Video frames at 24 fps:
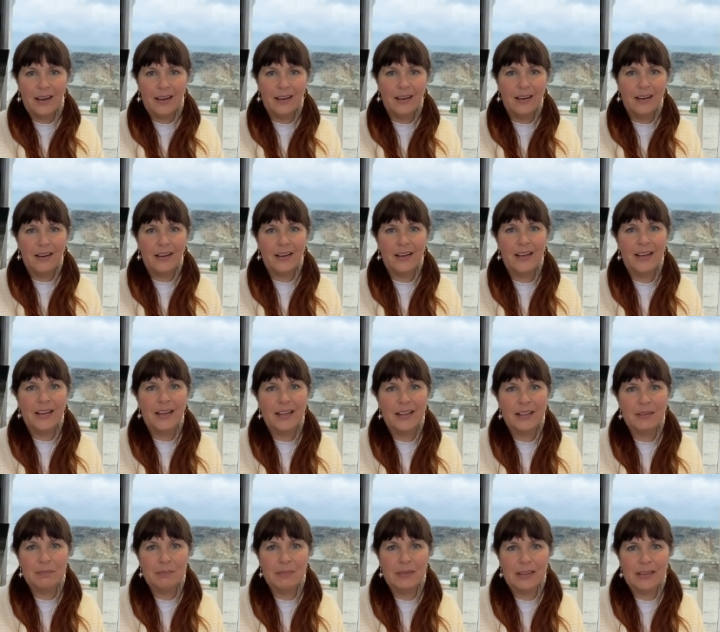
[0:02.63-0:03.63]

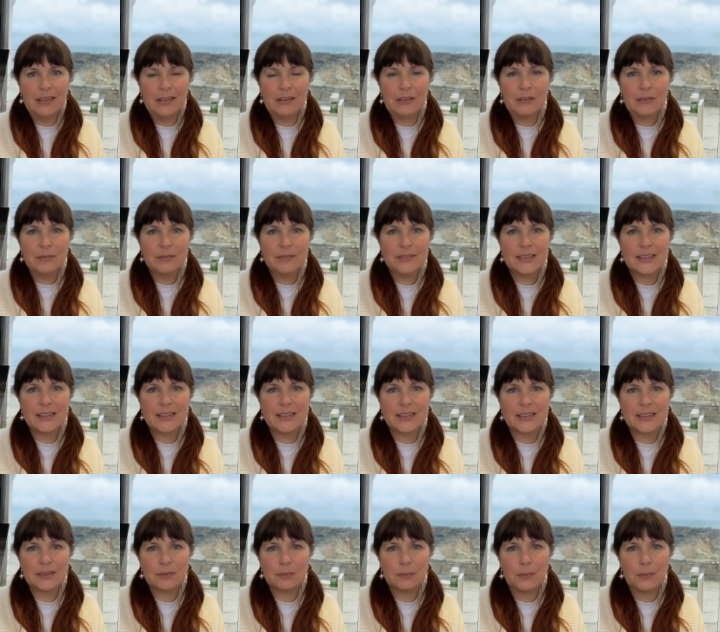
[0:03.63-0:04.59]
Hi, my loves.